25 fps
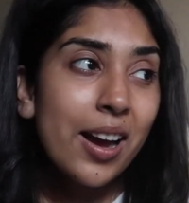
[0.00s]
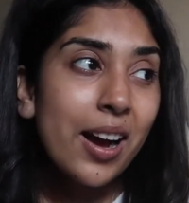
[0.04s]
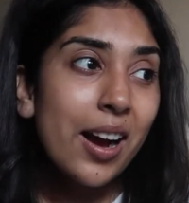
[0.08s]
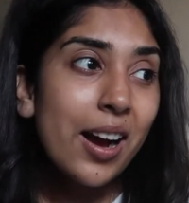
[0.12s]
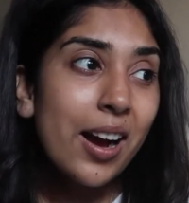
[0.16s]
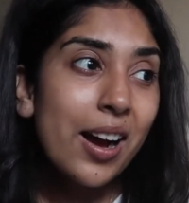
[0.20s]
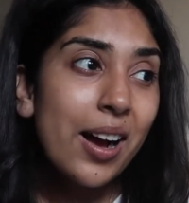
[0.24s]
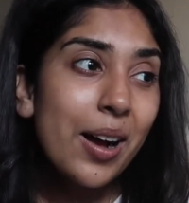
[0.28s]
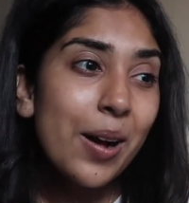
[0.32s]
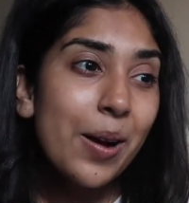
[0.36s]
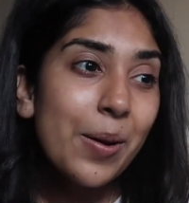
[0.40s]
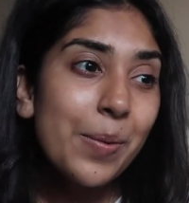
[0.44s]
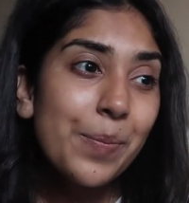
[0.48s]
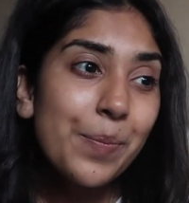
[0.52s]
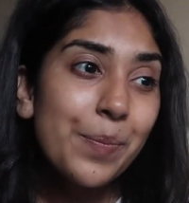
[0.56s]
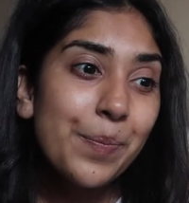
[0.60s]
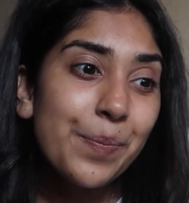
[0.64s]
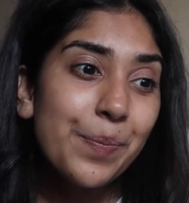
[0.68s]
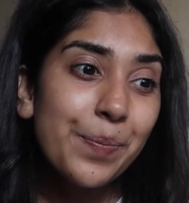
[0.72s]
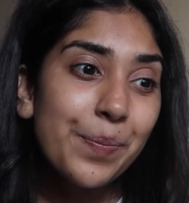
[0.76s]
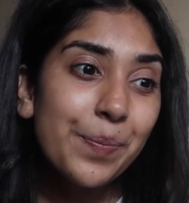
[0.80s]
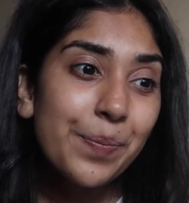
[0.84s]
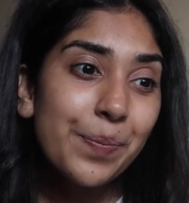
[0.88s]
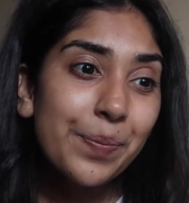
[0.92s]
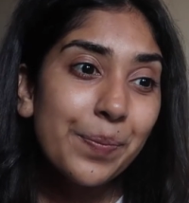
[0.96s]

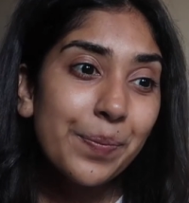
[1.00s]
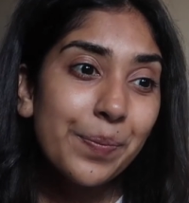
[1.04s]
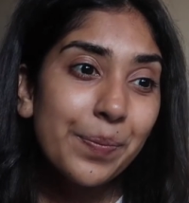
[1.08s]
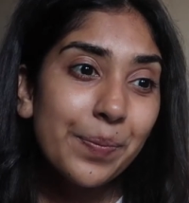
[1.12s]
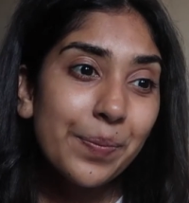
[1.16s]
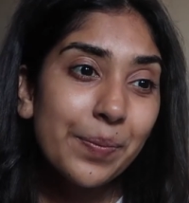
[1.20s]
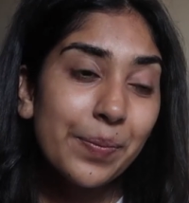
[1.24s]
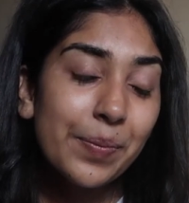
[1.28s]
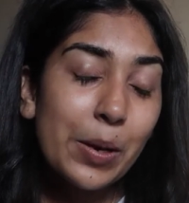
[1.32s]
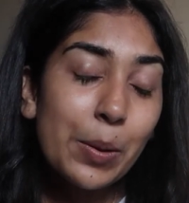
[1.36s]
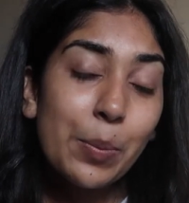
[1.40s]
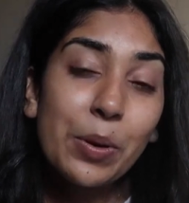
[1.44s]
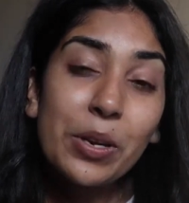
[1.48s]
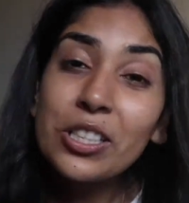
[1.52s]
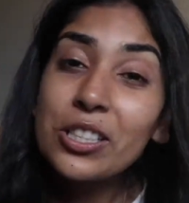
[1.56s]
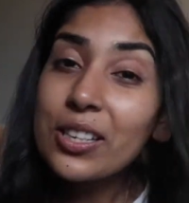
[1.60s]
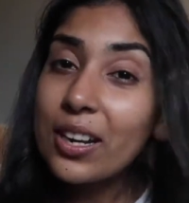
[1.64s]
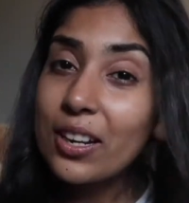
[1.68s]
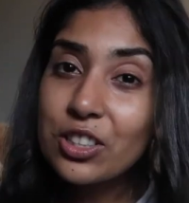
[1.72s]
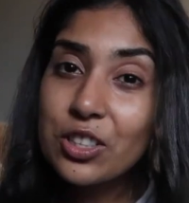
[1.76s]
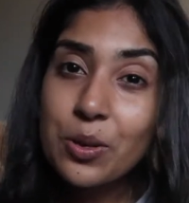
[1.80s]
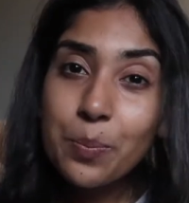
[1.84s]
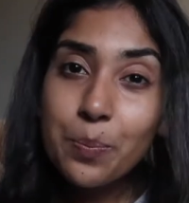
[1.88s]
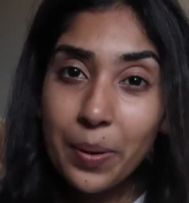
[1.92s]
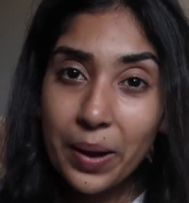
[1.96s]
but it's
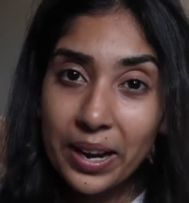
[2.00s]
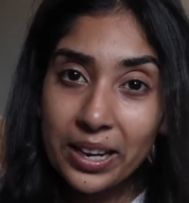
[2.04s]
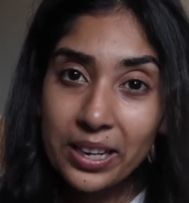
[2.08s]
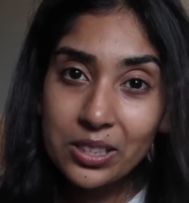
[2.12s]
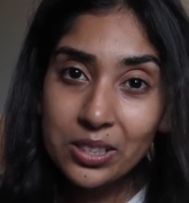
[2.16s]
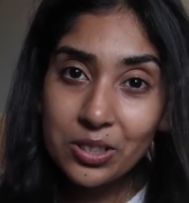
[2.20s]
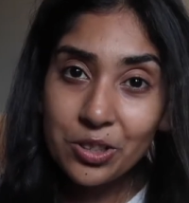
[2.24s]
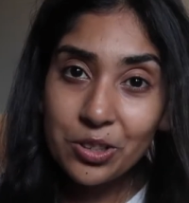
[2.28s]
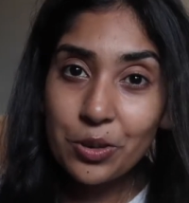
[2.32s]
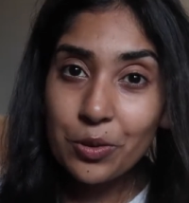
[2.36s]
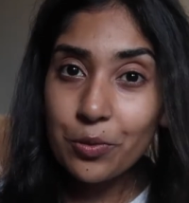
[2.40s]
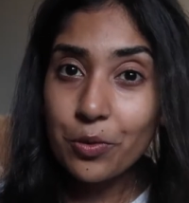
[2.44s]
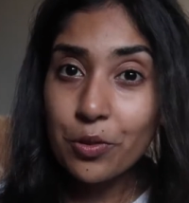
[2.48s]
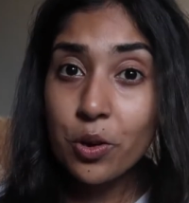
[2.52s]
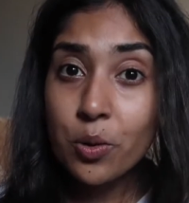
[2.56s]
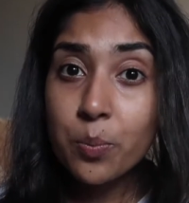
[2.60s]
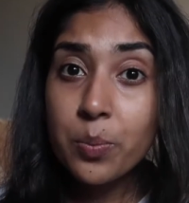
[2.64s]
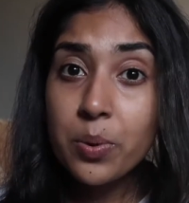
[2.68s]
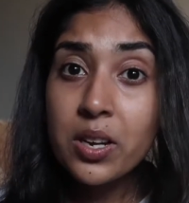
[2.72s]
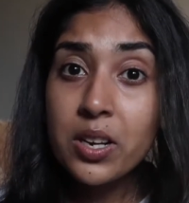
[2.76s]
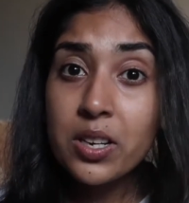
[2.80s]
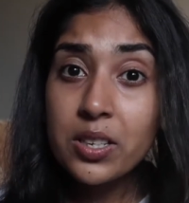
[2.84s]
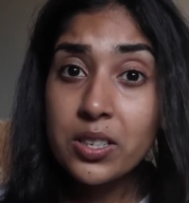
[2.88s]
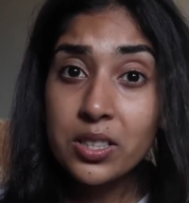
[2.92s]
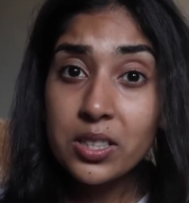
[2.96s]
actually based on a real
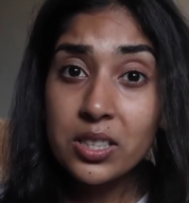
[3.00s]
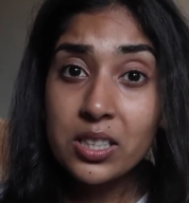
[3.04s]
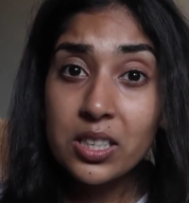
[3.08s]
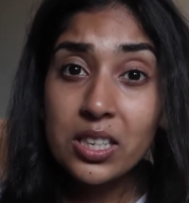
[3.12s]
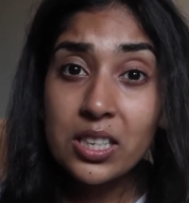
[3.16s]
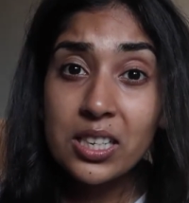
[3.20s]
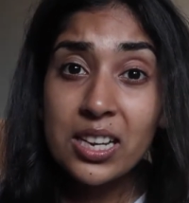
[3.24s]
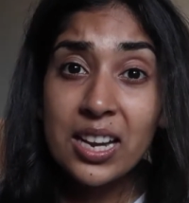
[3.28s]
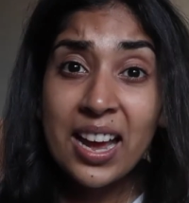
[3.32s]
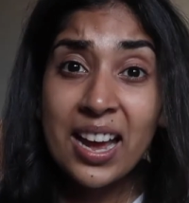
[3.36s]
person.